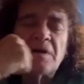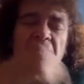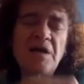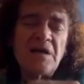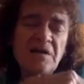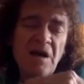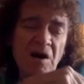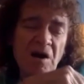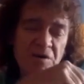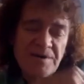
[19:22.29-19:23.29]
in
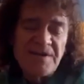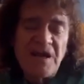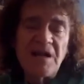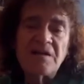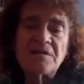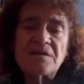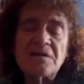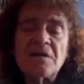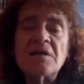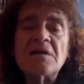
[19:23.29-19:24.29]
our
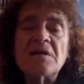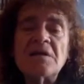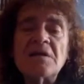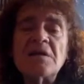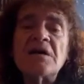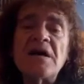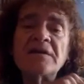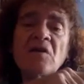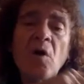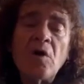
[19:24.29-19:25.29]
cells. And
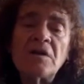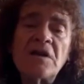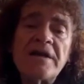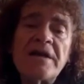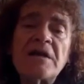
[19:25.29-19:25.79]
only